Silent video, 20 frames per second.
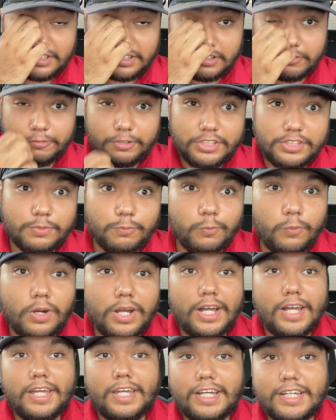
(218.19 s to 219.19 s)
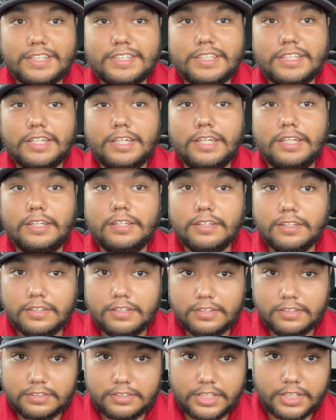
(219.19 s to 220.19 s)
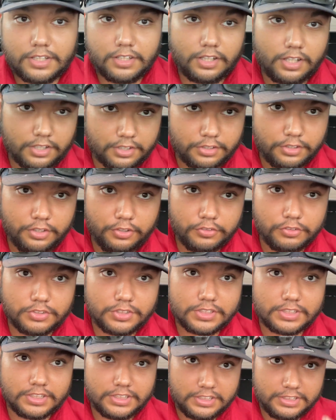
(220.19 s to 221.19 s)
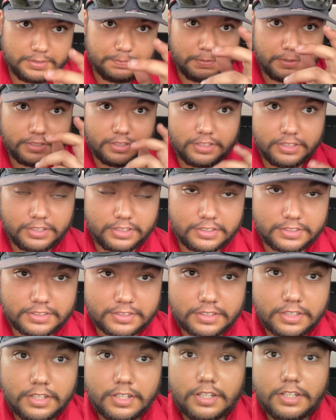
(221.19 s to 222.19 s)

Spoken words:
The reason why I say take a lot of notes is because